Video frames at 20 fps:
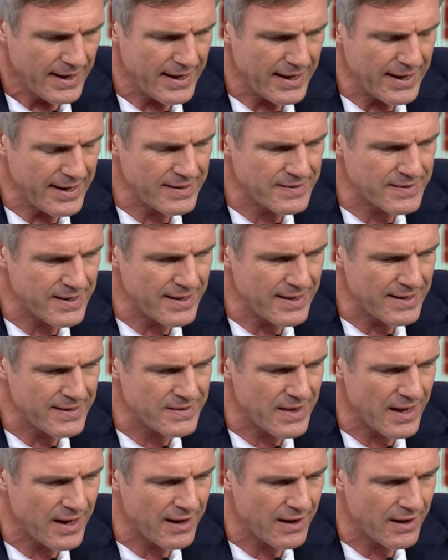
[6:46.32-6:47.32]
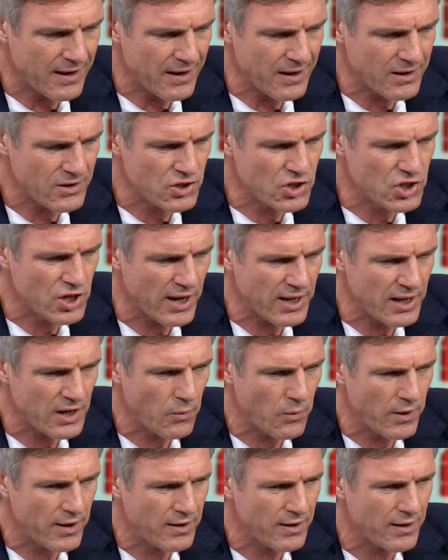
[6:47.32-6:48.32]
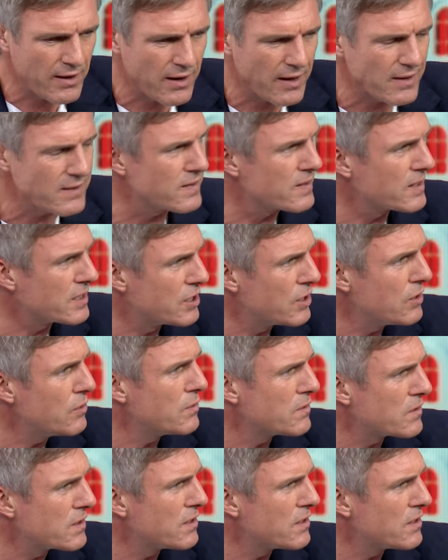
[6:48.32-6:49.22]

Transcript: Is that a genuine excuse?